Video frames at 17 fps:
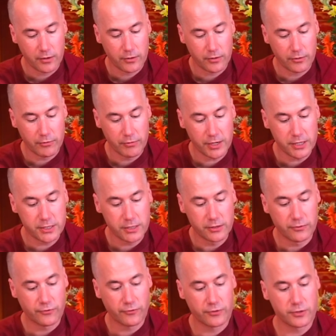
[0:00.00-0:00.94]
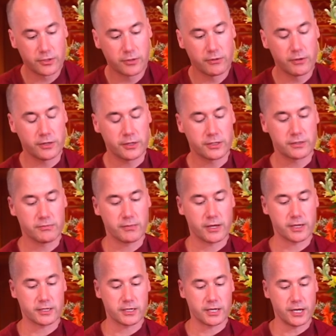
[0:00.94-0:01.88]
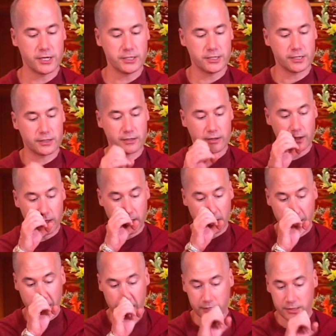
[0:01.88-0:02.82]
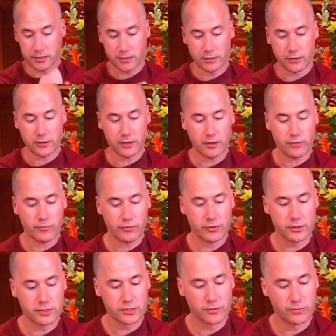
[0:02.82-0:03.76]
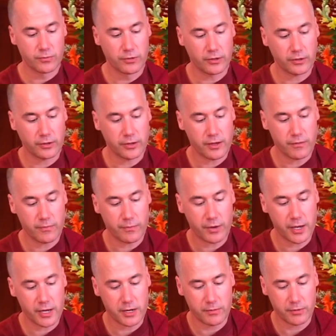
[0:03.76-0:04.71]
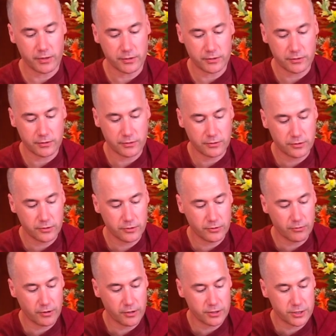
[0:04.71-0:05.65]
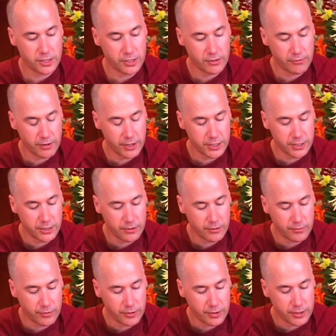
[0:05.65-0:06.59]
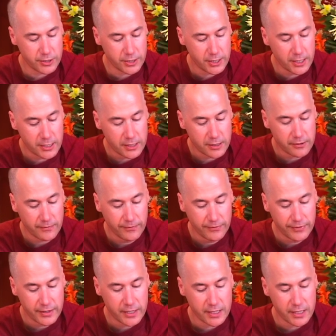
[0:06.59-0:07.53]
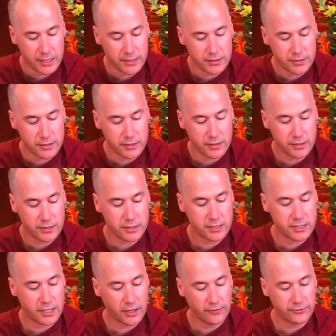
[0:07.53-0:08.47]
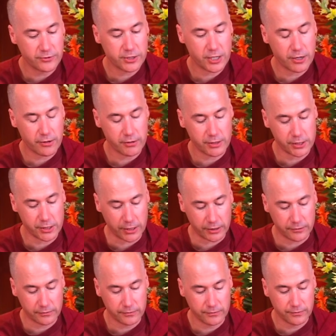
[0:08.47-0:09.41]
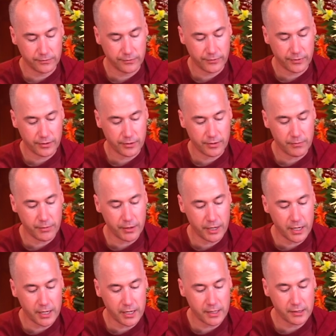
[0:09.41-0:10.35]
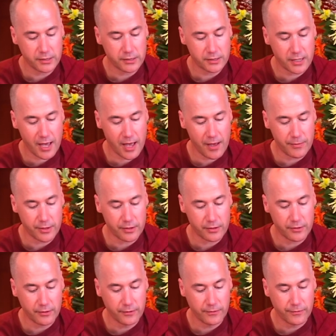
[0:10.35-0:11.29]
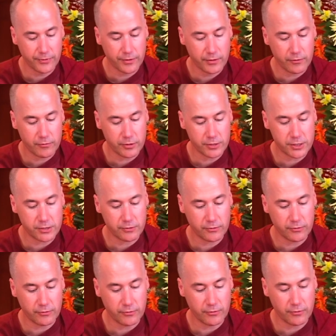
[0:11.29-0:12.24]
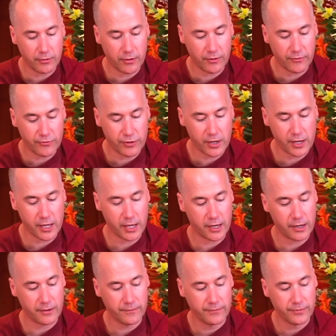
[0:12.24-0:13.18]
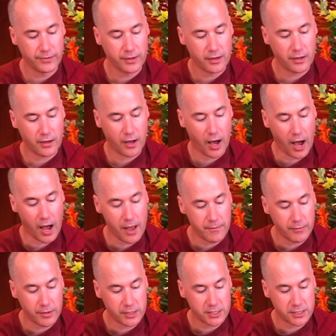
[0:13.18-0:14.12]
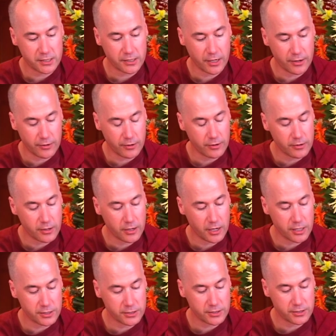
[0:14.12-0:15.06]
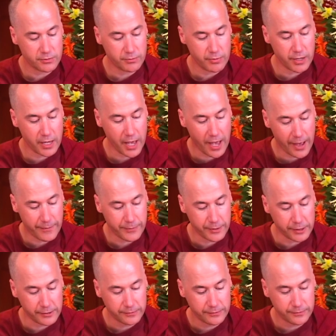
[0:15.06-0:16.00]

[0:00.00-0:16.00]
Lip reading: The reason for doing this meditation is that the principal impediment to our generation of bodhicitta is self-cherishing, the beginningless habit of thinking, I must at all costs be happy.